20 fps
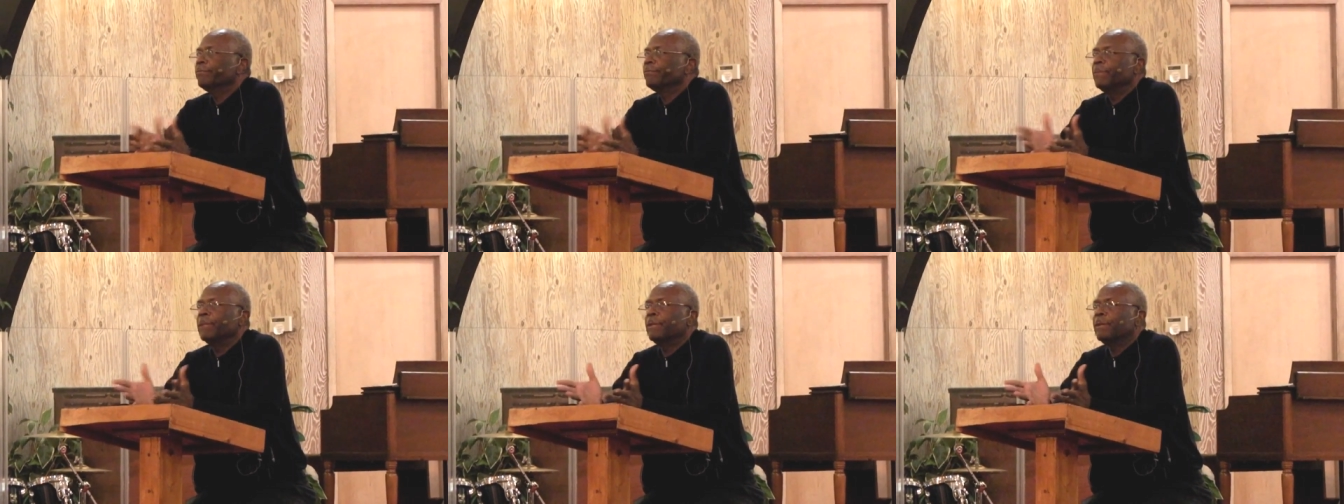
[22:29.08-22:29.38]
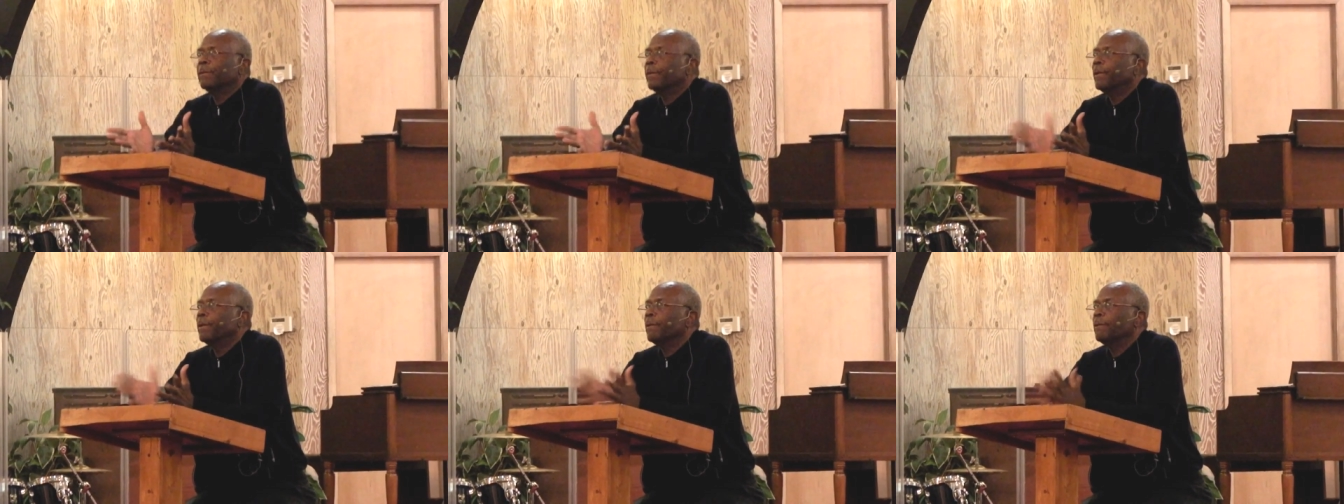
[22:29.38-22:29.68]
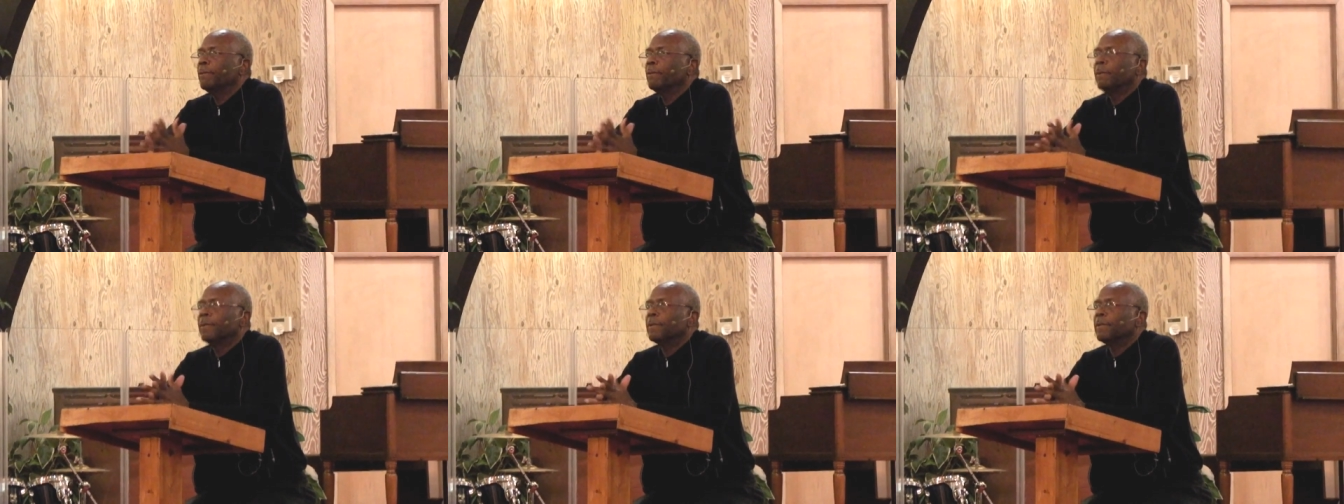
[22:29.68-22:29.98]
You know, they
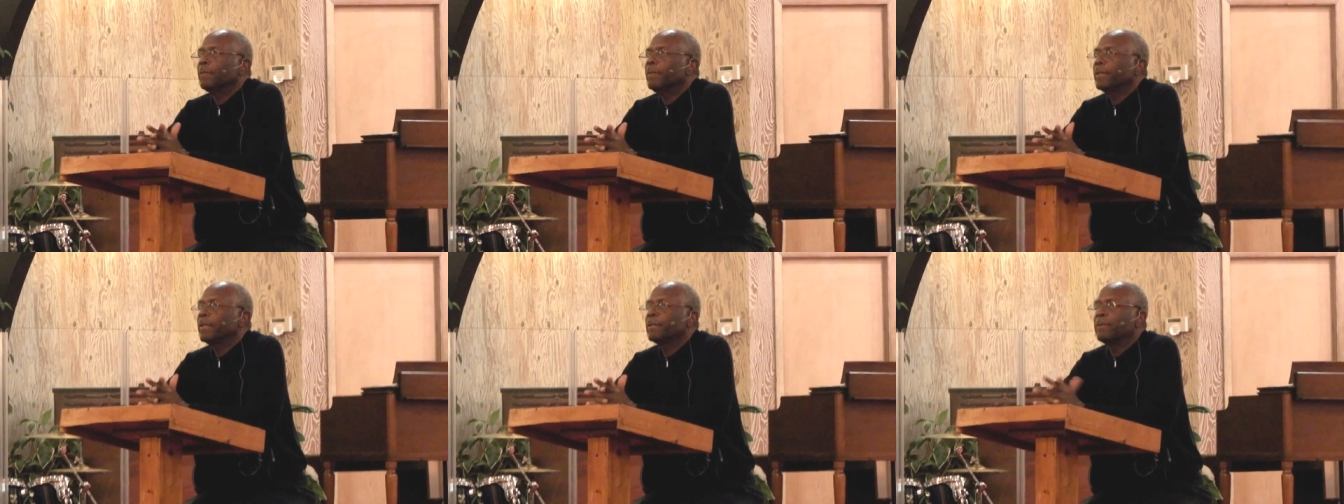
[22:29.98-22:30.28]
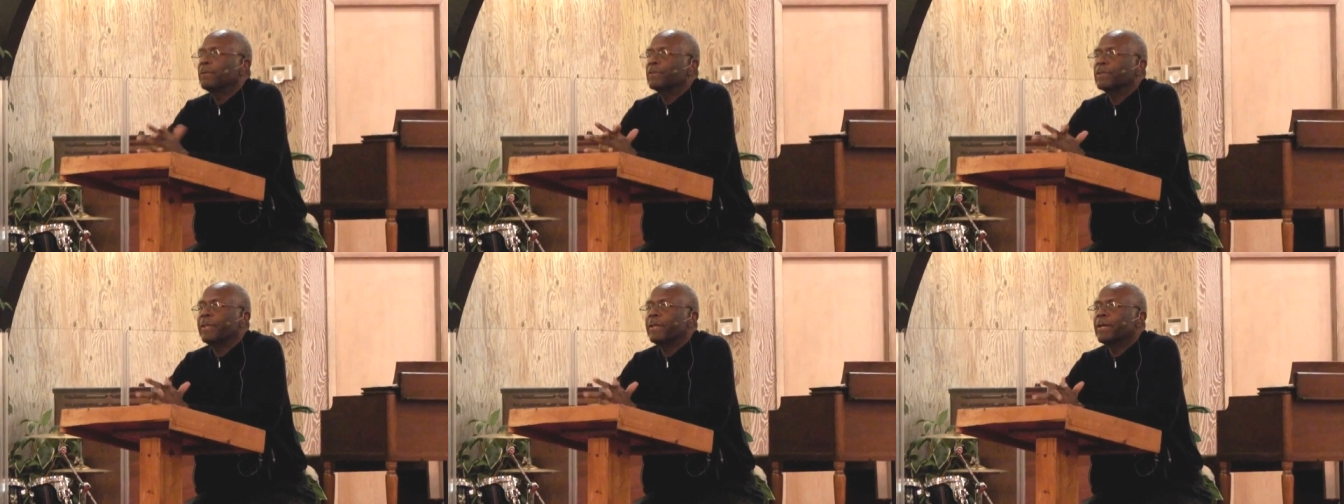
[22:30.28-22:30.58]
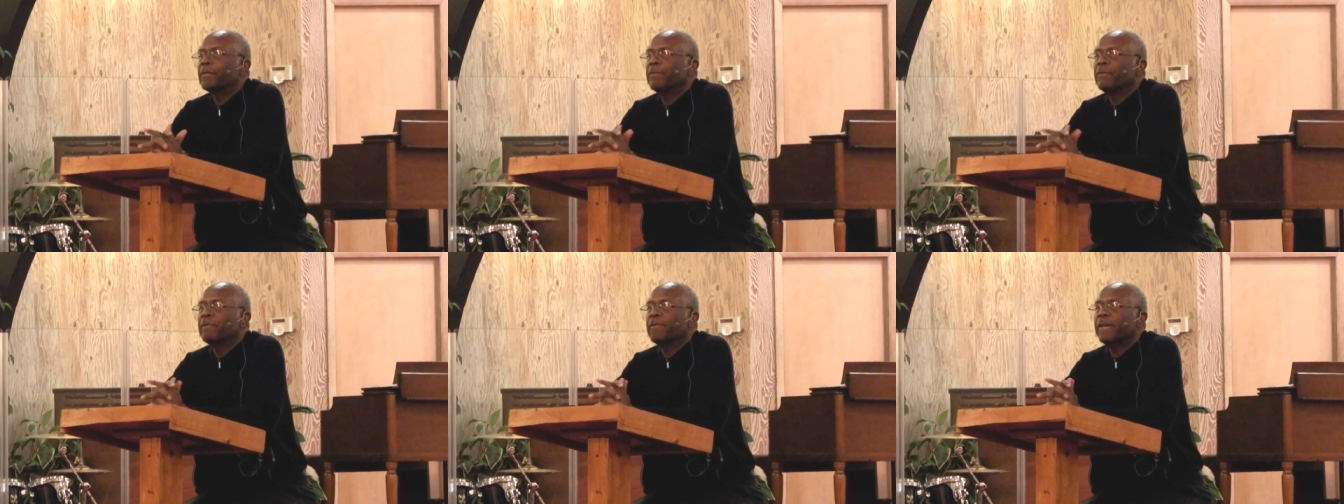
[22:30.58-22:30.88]
don't want to make no
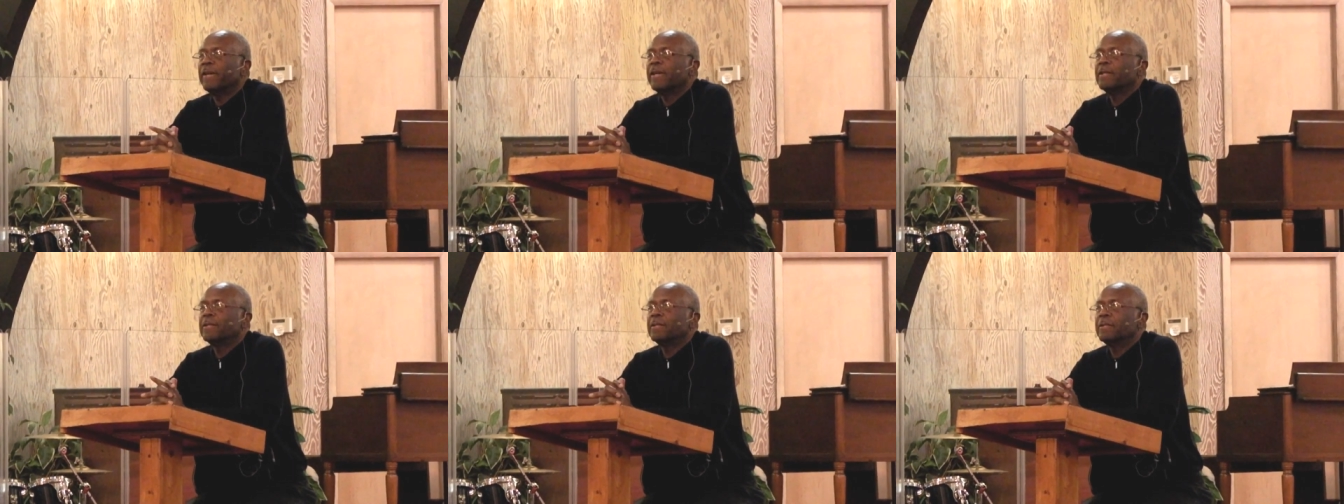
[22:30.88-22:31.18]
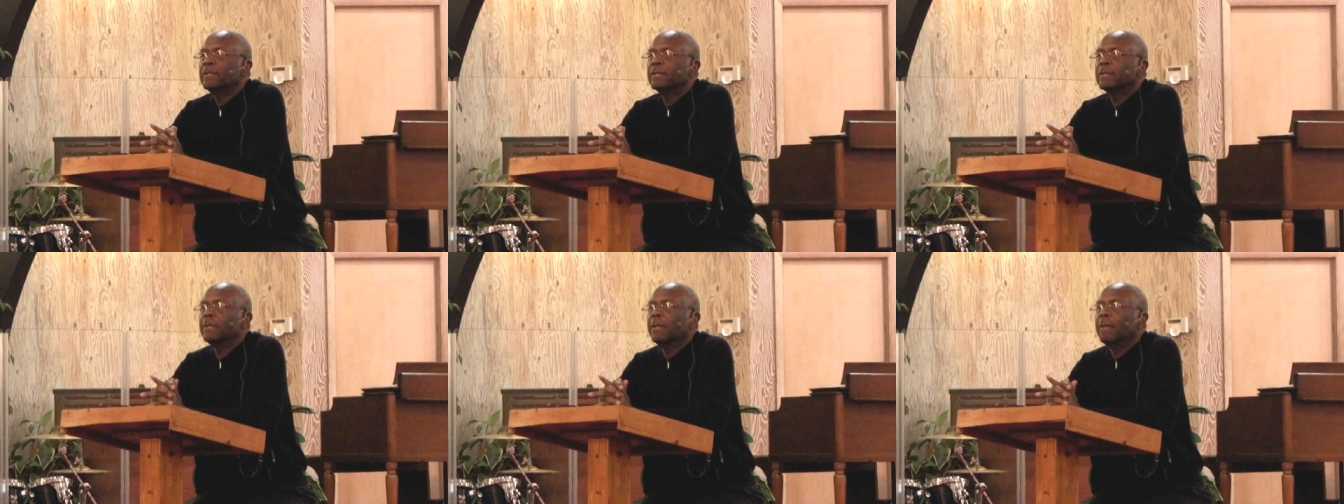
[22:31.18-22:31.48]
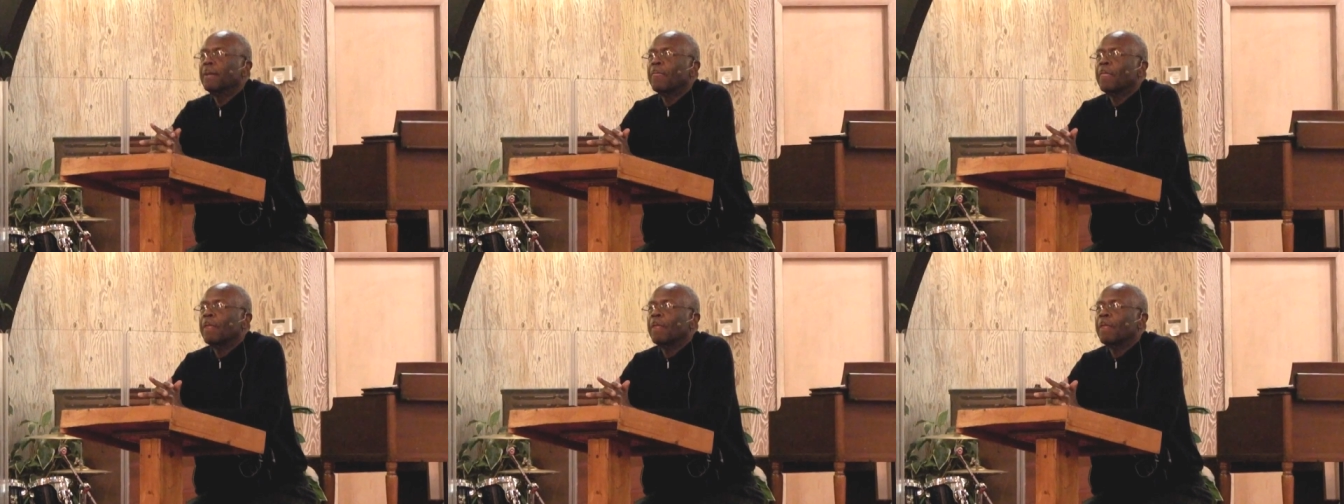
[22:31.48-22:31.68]
sacrifices.